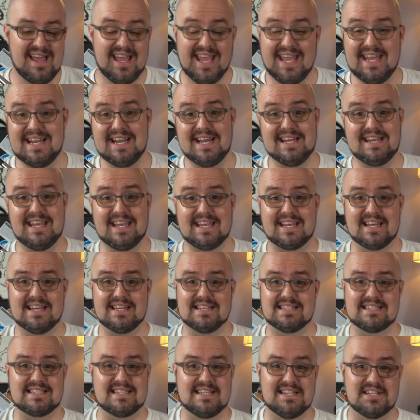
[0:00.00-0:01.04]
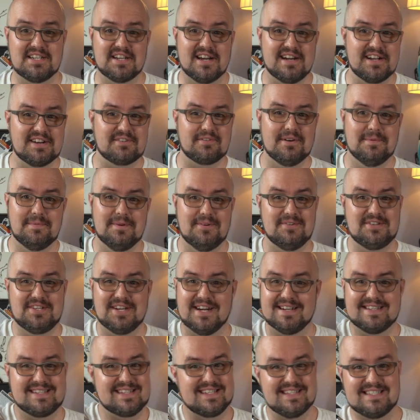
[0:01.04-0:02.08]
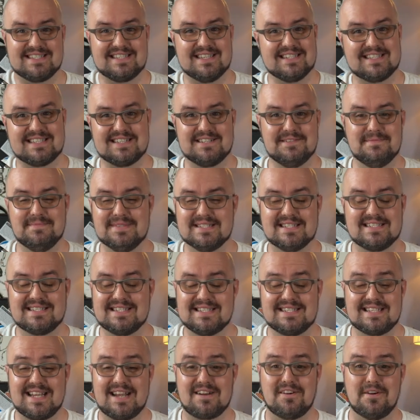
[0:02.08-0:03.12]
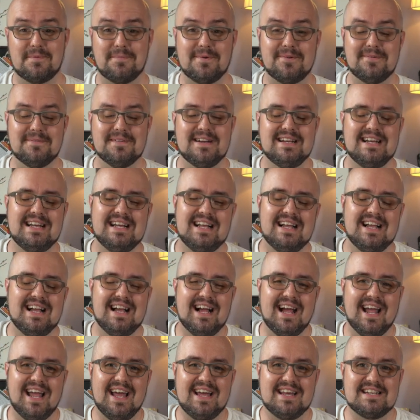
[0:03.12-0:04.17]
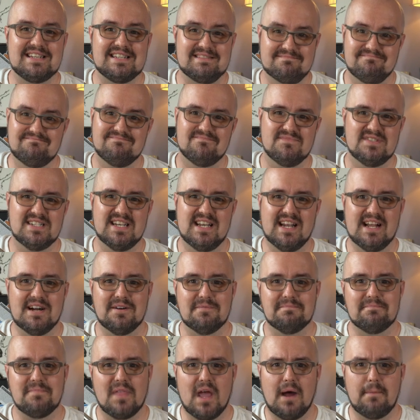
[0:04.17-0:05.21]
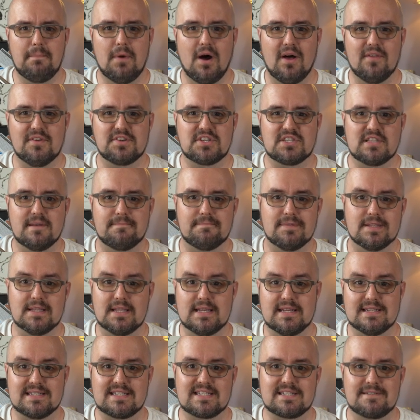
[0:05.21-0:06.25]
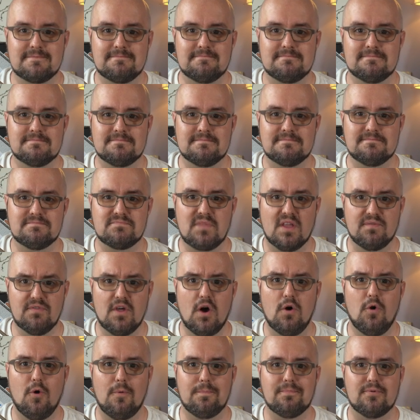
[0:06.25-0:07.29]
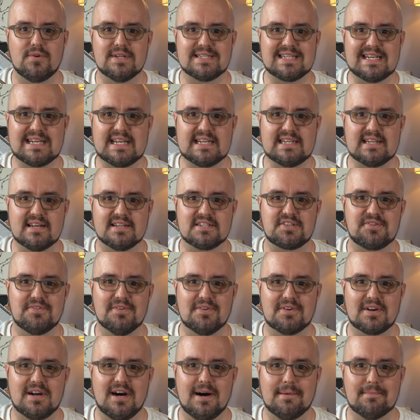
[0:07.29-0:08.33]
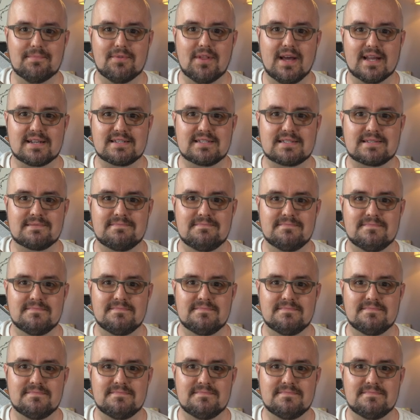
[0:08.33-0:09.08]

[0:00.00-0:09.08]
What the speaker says: In any case, the entire criminal justice system is terrible. And, abolish the police, the whole prison industrial complex.